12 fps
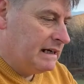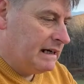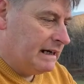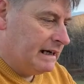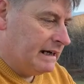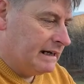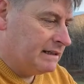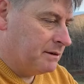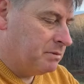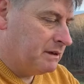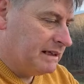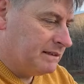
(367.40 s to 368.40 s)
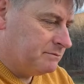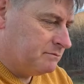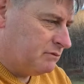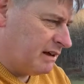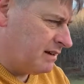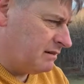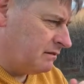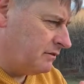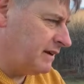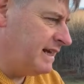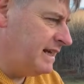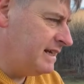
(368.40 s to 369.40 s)
to play rather than have
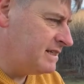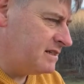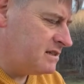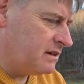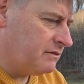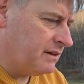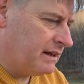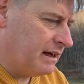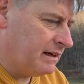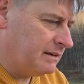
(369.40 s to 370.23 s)
keys and stuff like that.